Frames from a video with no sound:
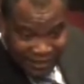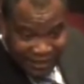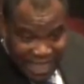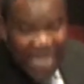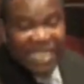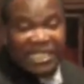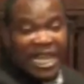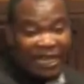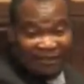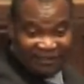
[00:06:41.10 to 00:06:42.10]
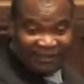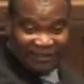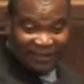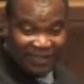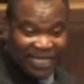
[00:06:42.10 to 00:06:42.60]
these things,
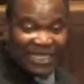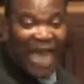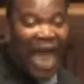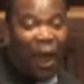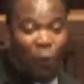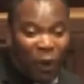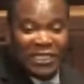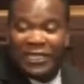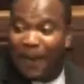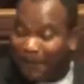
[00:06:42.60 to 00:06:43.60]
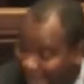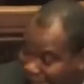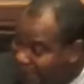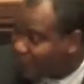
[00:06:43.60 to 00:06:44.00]
these are what they plan